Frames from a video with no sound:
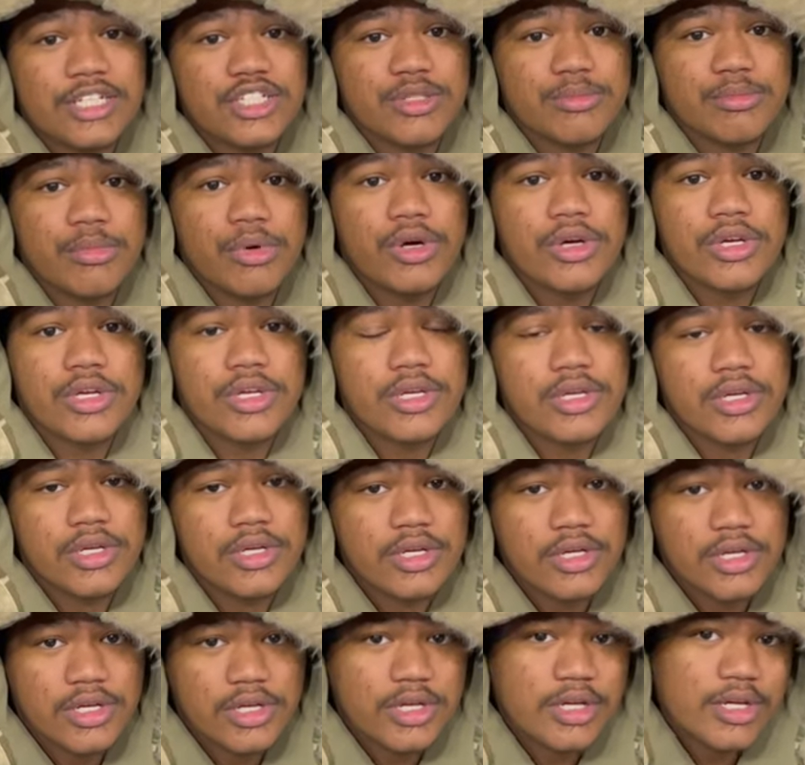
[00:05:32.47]
your boy.
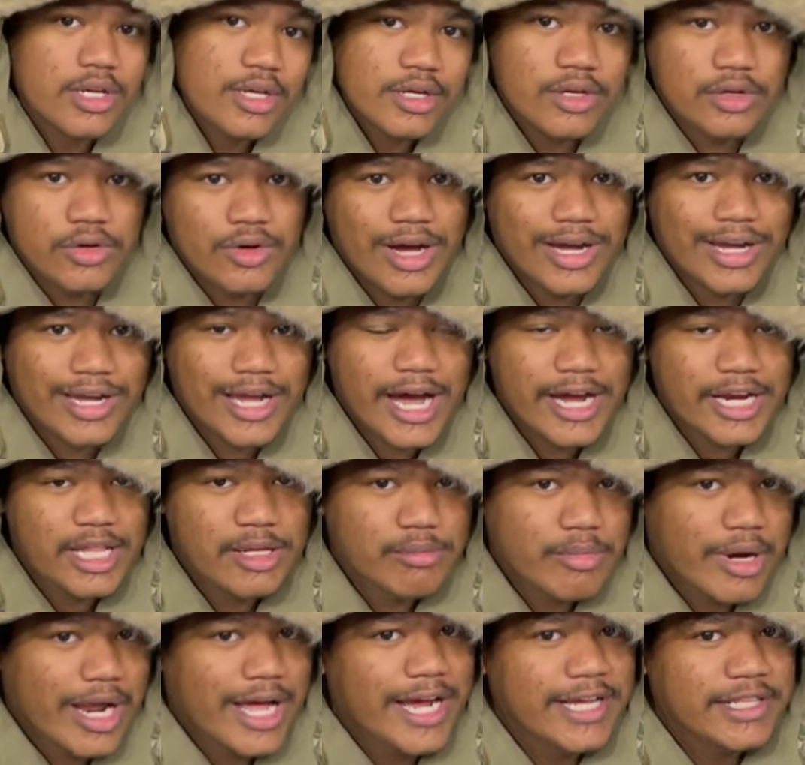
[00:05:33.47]
I got it,
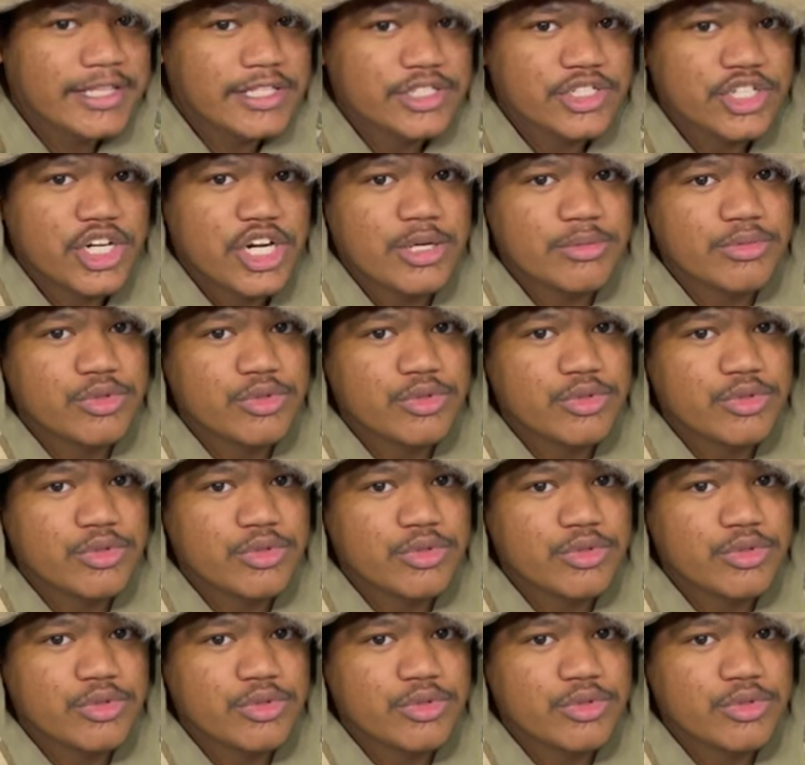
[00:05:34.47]
but I hate the job